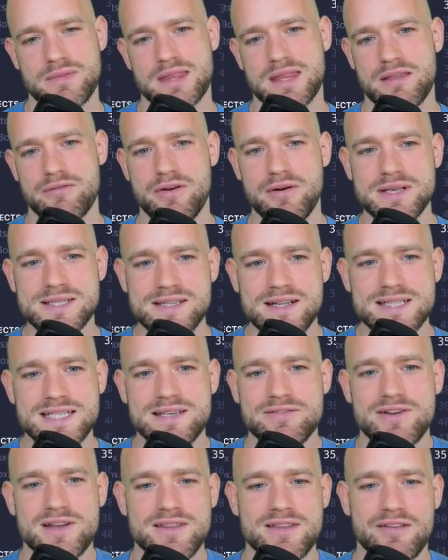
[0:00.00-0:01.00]
that was not
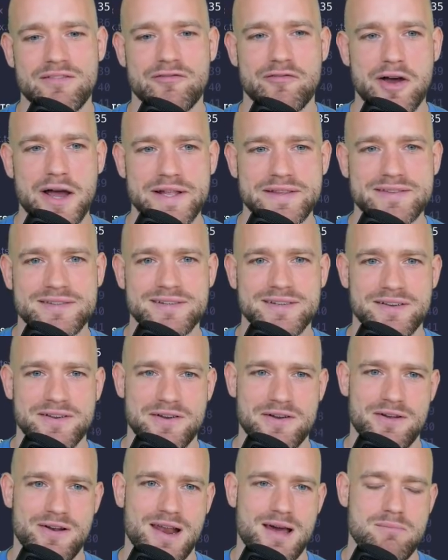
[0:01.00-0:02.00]
even that
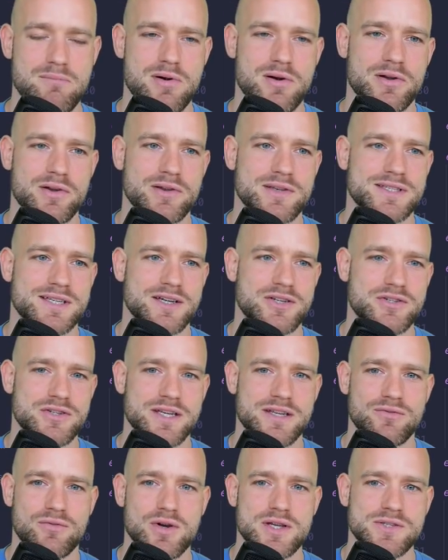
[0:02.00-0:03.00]
laborious,
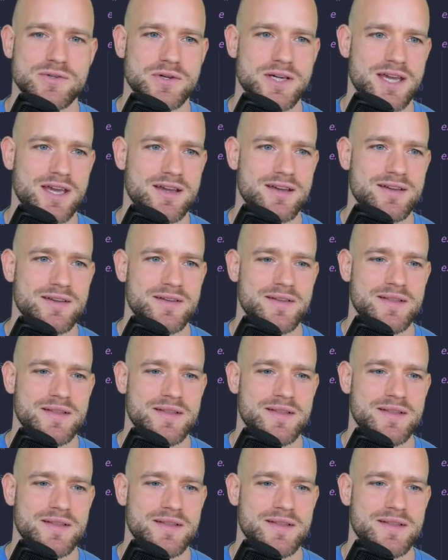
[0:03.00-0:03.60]
actually. It was okay.